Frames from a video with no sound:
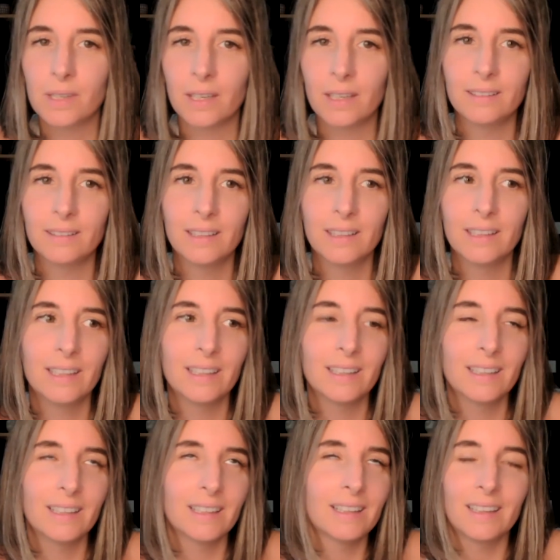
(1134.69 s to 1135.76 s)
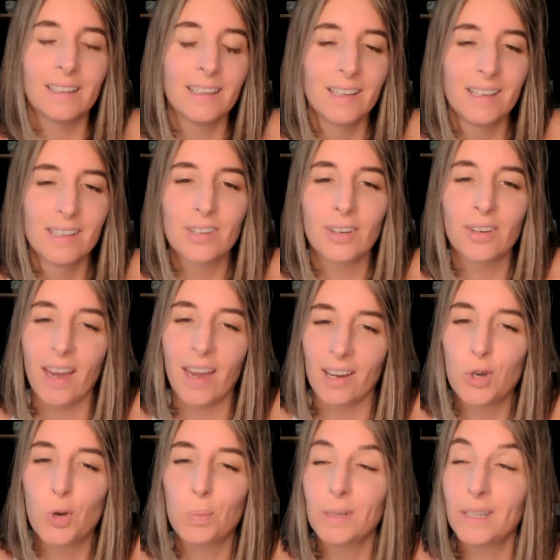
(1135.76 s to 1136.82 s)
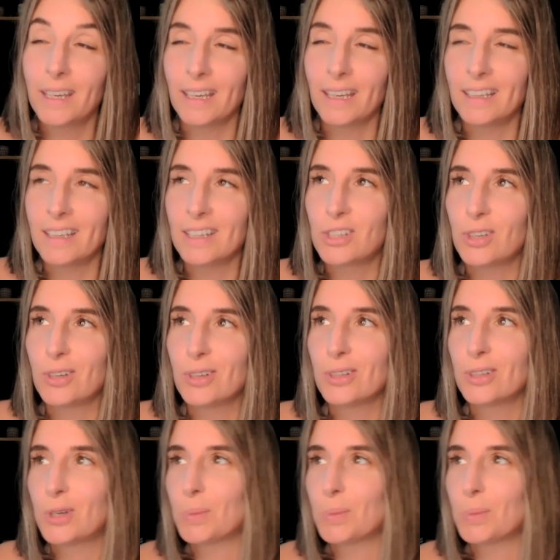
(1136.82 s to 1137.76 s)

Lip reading: And so yeah, complicated issue,